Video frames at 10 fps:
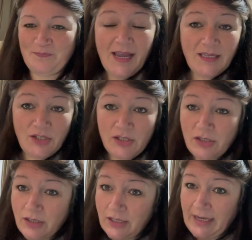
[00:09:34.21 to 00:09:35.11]
It does
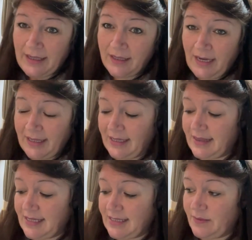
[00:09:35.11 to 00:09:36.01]
look like in
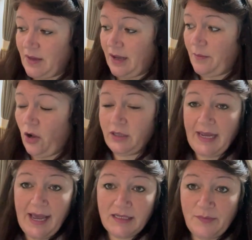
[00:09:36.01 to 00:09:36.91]
this All the
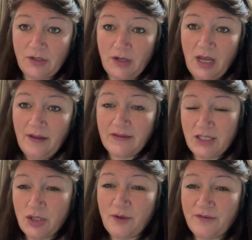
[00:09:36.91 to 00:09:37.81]
Airs book that
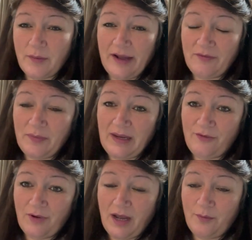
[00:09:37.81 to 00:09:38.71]
some of them haven't
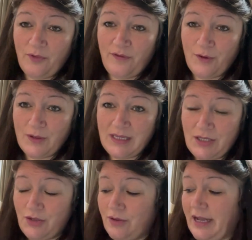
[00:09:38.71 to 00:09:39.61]
been reviewed since
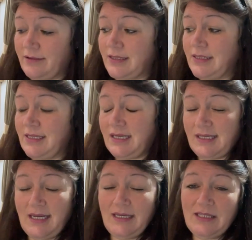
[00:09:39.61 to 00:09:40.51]
2016.